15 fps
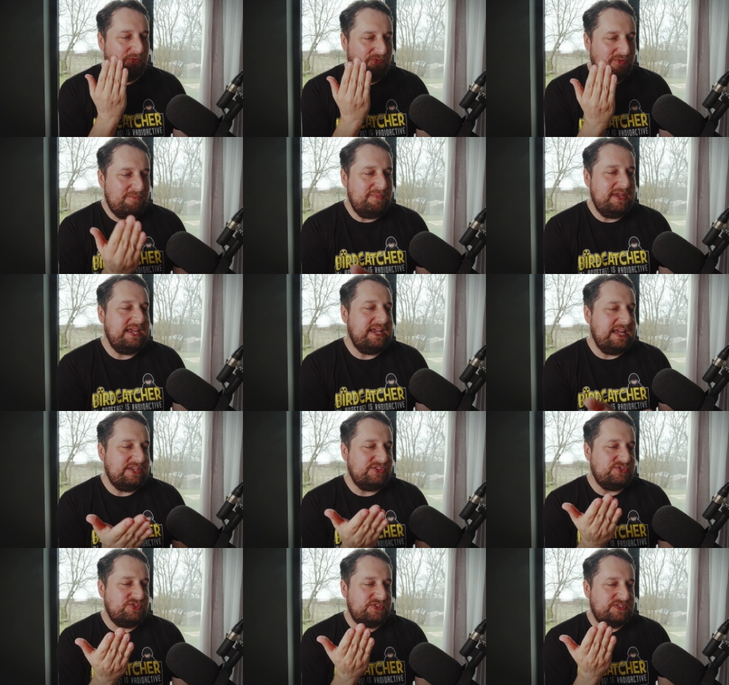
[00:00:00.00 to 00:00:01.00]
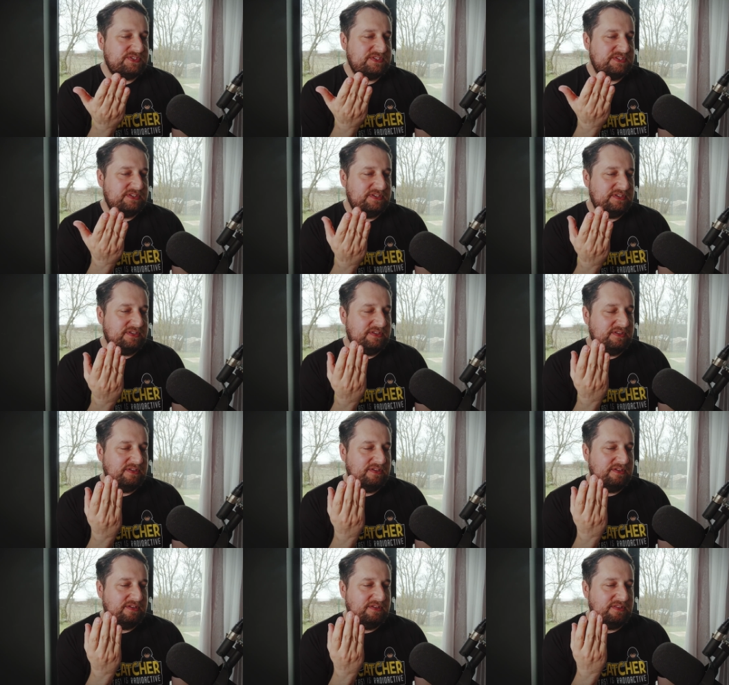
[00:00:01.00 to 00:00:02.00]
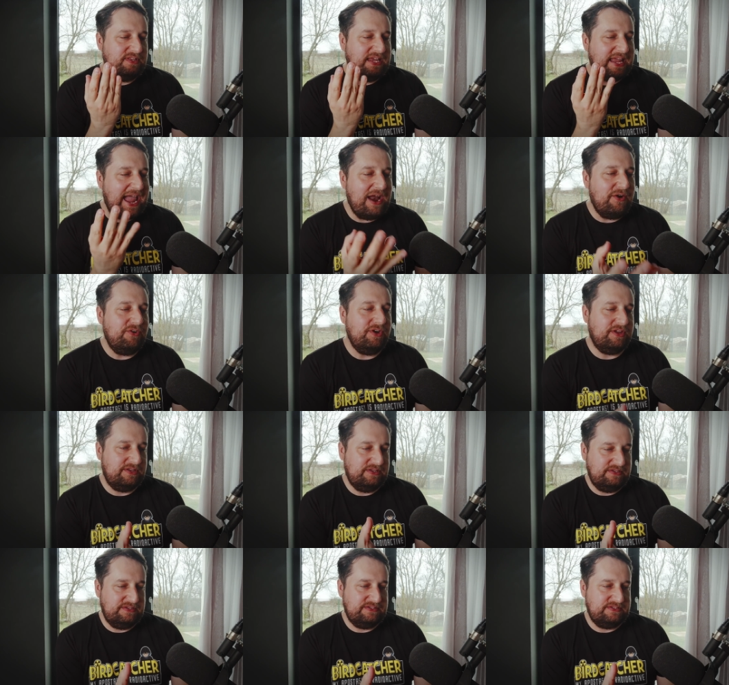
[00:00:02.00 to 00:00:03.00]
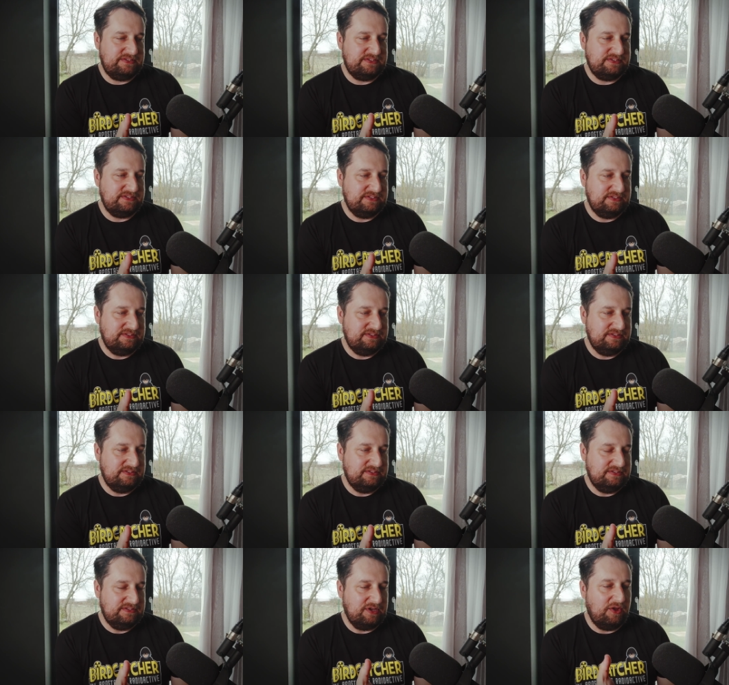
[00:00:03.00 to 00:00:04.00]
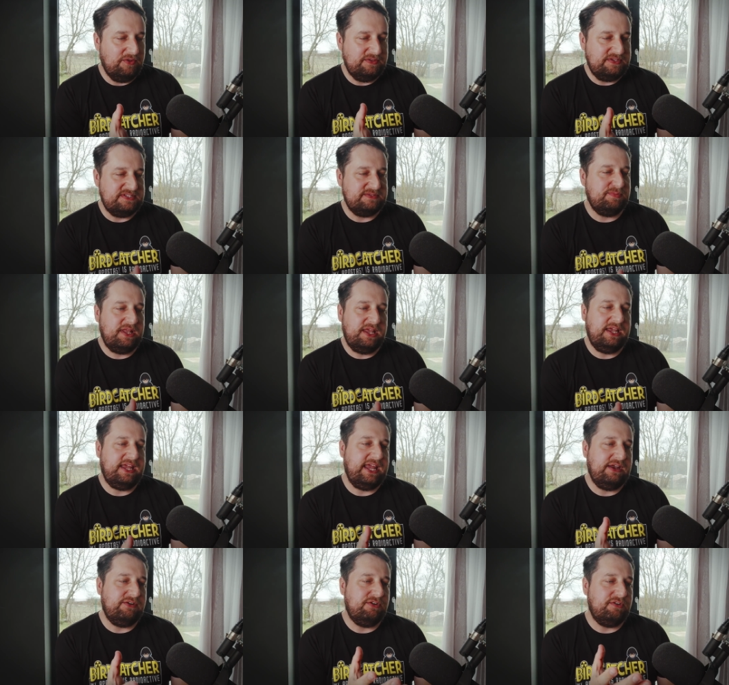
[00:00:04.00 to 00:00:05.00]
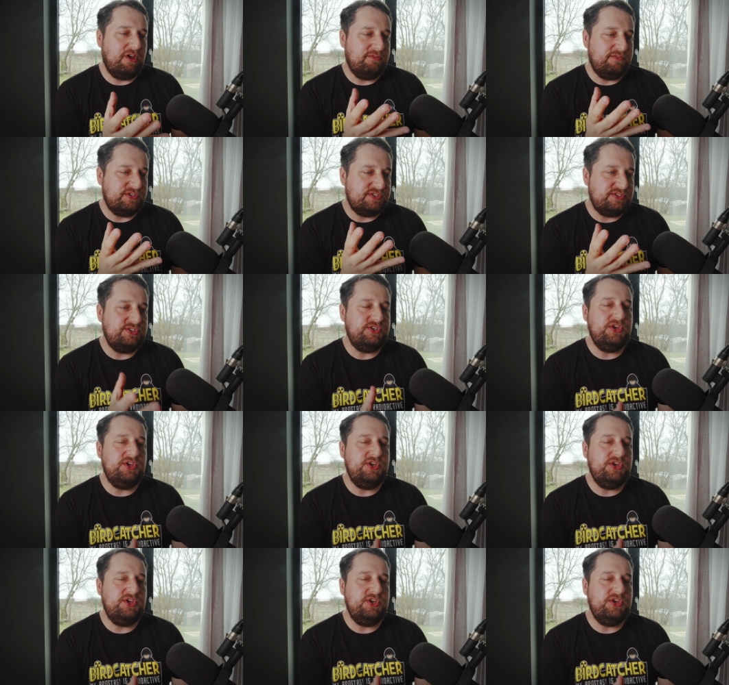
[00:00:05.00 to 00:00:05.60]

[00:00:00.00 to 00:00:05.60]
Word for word: But for me, it's just the arrogance on display here of